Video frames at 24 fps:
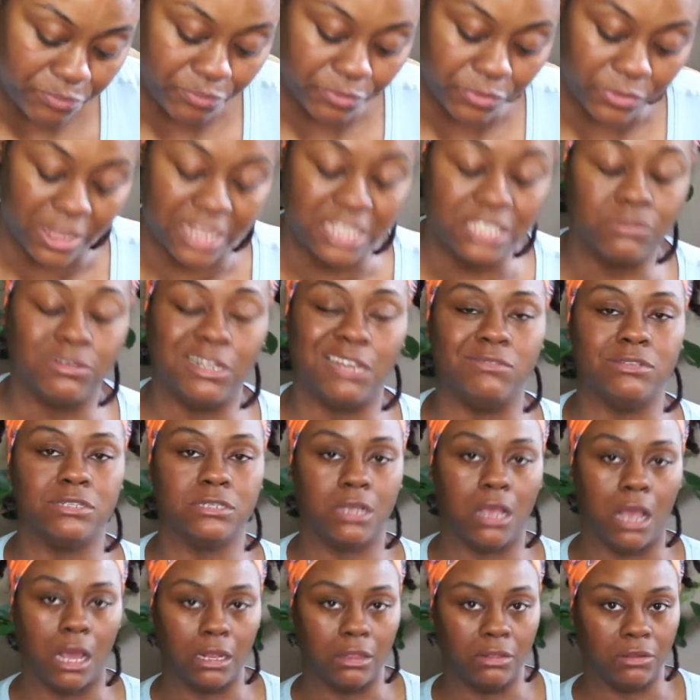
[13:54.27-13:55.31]
That's what I was
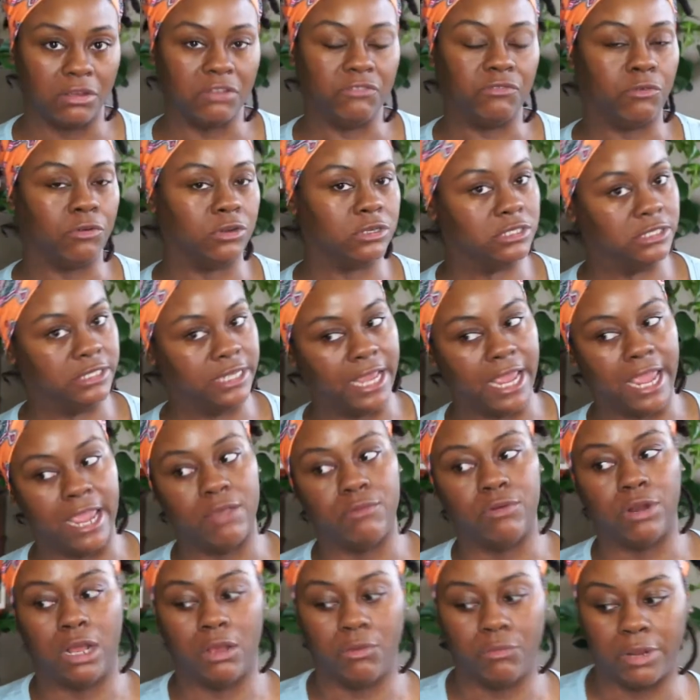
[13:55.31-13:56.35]
kind of looking for today
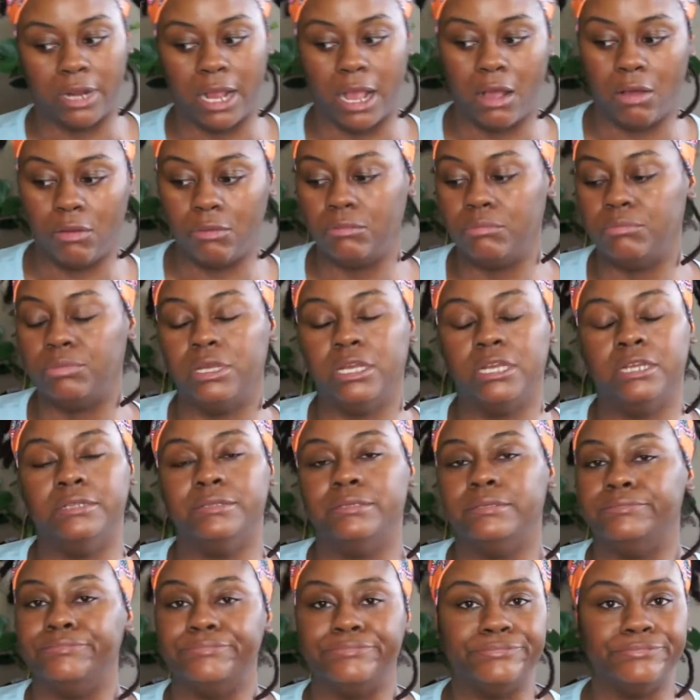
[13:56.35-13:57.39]
when I went out, but
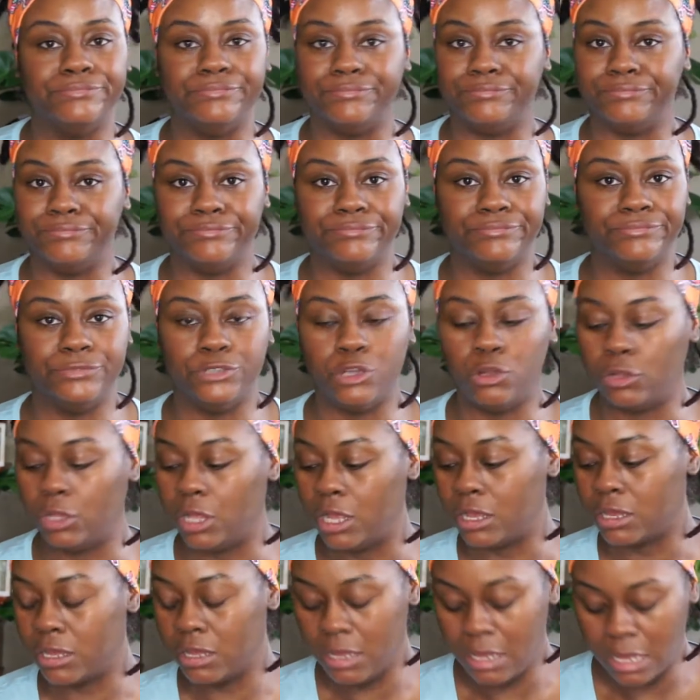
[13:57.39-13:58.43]
no
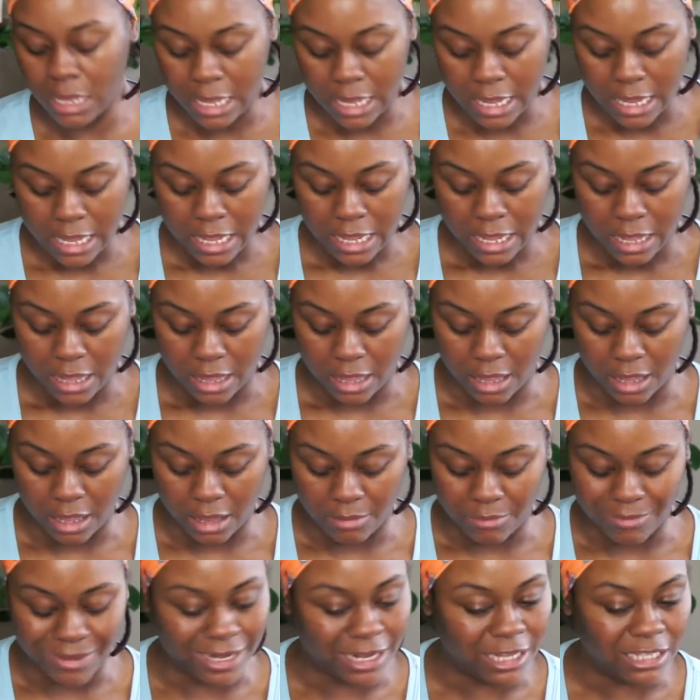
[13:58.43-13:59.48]
luck.
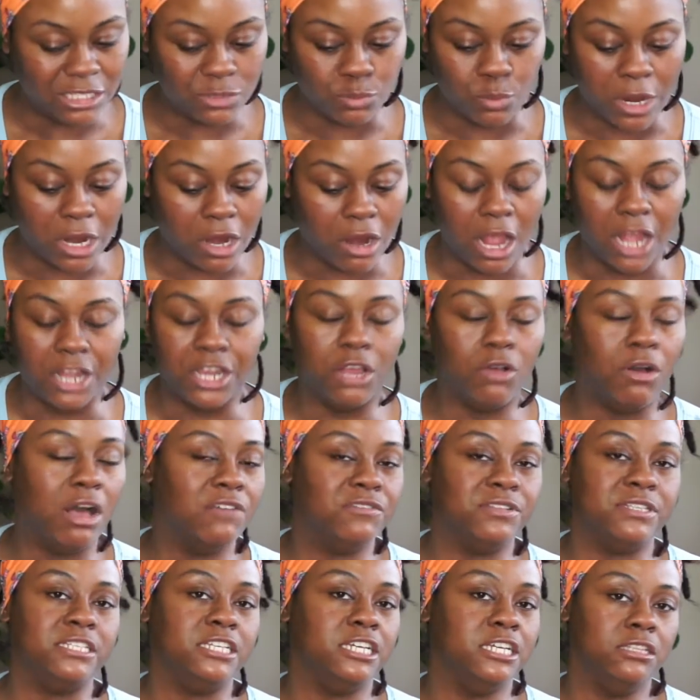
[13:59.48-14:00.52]
And I swear, I know I've
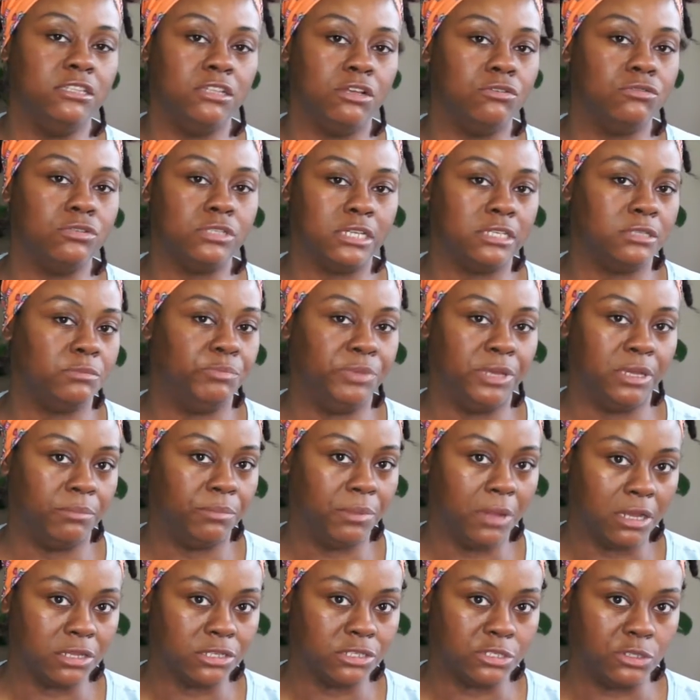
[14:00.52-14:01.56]
seen those at big
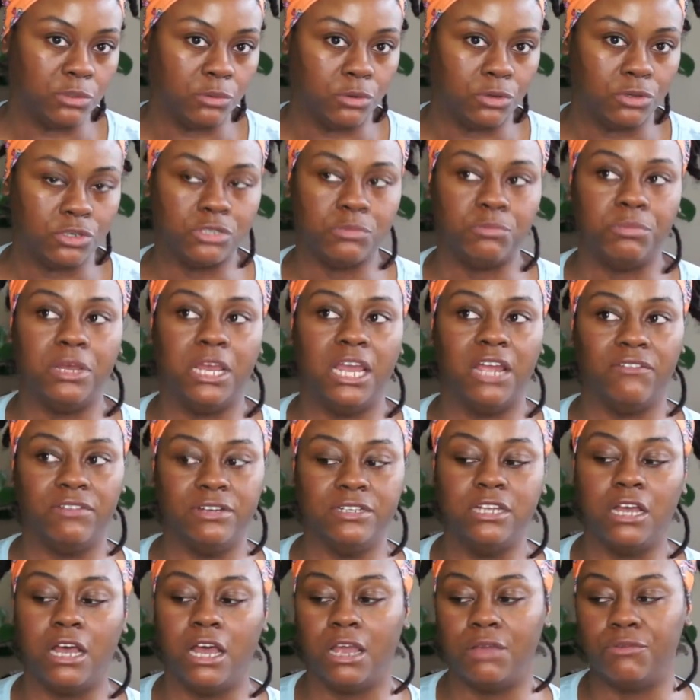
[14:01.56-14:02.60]
box stores, but every
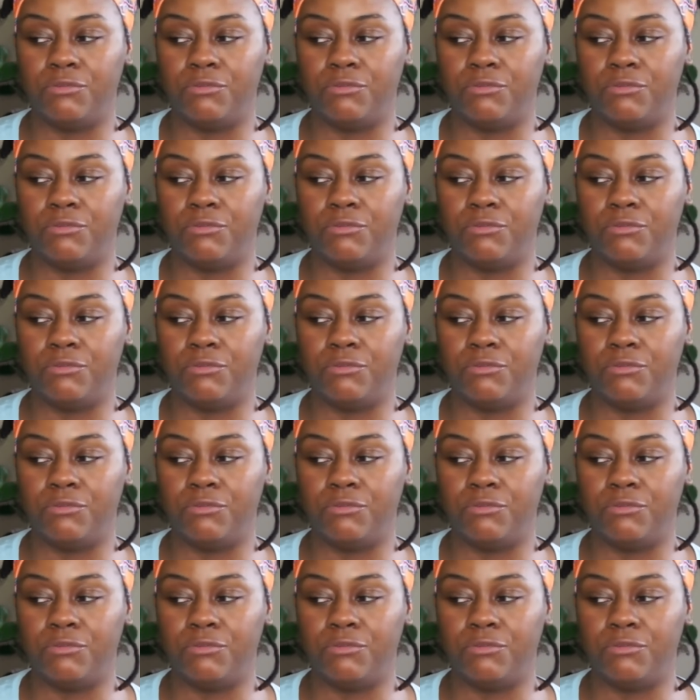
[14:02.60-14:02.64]
time,